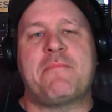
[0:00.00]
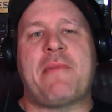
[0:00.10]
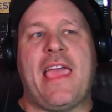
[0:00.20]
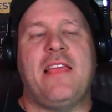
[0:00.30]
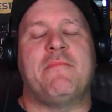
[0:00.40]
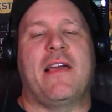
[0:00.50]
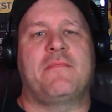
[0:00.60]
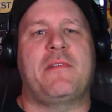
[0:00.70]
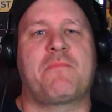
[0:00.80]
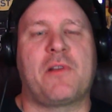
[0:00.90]
be pain, man. That'd
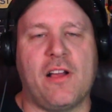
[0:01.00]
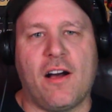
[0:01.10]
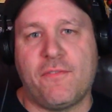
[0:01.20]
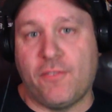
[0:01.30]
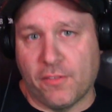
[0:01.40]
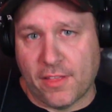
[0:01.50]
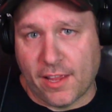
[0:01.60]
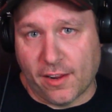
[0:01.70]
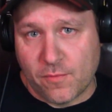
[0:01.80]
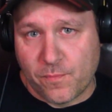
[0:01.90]
be a pretty awful
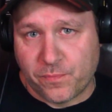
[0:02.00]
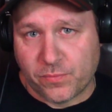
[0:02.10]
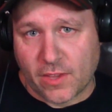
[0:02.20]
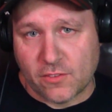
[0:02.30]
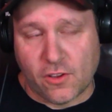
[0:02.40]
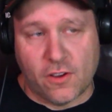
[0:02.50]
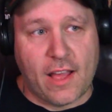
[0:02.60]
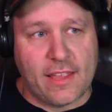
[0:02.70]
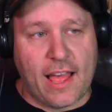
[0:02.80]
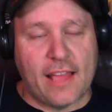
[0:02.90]
thing. So
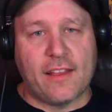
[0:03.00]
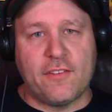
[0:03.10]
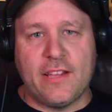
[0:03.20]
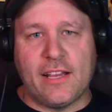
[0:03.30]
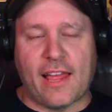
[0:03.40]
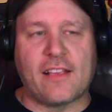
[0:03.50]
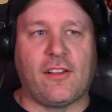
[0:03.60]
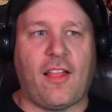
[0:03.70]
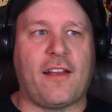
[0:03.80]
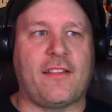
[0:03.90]
I really like a
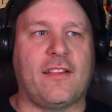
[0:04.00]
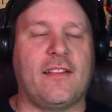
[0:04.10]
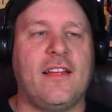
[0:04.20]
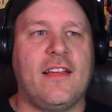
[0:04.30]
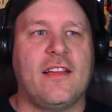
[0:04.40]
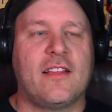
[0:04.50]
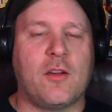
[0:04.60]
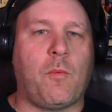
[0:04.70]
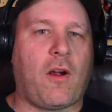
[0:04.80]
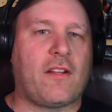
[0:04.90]
lot of
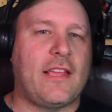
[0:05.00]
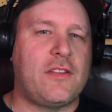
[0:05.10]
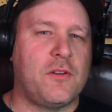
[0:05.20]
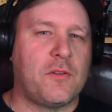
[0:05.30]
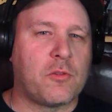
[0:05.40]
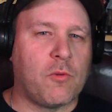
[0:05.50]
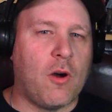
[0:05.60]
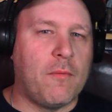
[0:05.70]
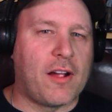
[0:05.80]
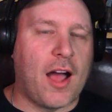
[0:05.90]
the work they do with
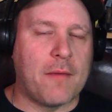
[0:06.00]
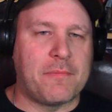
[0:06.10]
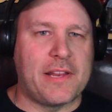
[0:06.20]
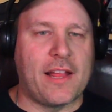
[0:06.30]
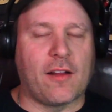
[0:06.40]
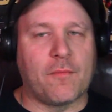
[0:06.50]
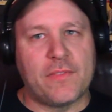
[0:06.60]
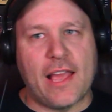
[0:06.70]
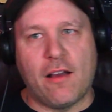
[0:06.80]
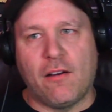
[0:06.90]
Robocop in here.
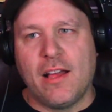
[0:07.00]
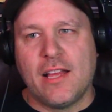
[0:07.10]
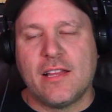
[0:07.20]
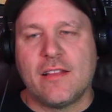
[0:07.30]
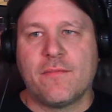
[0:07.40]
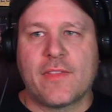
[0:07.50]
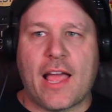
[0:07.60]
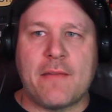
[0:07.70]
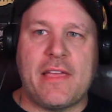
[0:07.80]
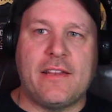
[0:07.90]
Now,
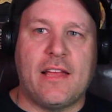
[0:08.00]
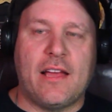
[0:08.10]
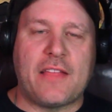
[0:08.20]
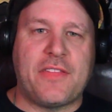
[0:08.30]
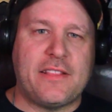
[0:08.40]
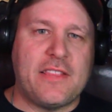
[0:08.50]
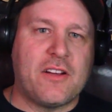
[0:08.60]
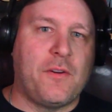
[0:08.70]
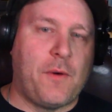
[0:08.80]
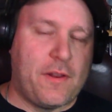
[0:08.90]
I mean, I think they
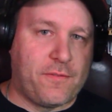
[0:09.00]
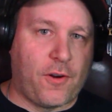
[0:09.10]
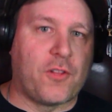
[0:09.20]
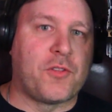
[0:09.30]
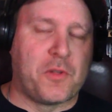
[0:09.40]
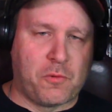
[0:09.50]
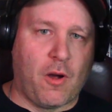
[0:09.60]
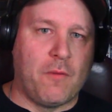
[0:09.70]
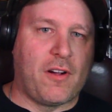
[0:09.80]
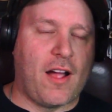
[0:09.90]
could have went further with
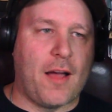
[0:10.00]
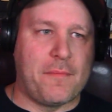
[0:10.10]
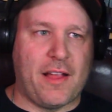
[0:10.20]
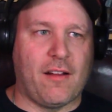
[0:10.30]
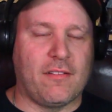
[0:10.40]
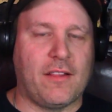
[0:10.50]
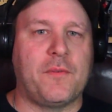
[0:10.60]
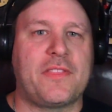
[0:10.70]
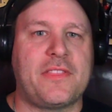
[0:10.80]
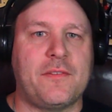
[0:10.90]
Robocop here,
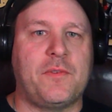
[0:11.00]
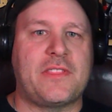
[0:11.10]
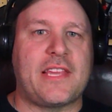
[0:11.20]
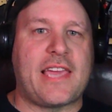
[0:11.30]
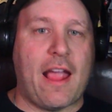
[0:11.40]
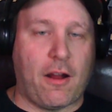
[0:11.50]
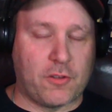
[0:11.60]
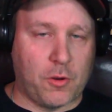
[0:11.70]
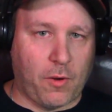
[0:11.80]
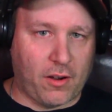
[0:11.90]
with the
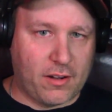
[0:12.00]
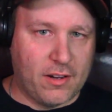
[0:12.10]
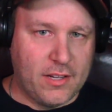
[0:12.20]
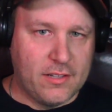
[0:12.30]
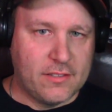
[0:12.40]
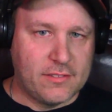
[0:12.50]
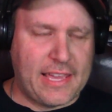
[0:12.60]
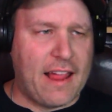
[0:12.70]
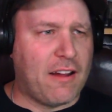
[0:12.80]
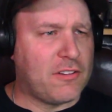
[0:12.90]
character work. The
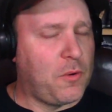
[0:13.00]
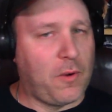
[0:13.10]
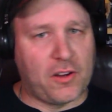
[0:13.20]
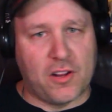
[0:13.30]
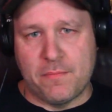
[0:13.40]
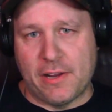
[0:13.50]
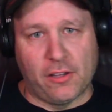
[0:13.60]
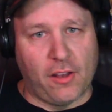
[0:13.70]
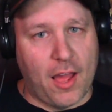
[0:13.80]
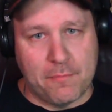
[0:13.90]
character work could have been a
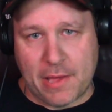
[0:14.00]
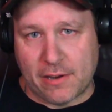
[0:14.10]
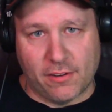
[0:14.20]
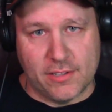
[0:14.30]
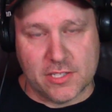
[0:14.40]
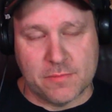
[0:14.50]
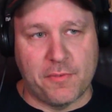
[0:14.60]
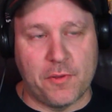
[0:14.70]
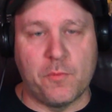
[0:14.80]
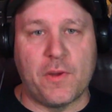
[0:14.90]
lot better in this
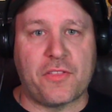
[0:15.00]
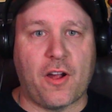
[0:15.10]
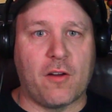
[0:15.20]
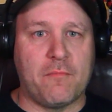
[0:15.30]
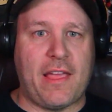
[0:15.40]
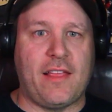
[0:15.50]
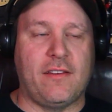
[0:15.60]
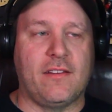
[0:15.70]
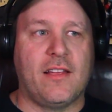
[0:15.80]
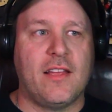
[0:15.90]
movie with our
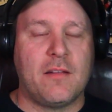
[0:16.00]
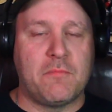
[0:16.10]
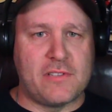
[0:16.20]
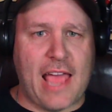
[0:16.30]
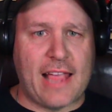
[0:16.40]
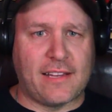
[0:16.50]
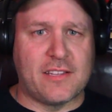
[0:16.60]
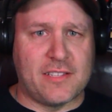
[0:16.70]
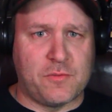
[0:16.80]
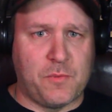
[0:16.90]
main
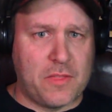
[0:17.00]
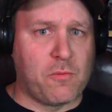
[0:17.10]
protagonist, with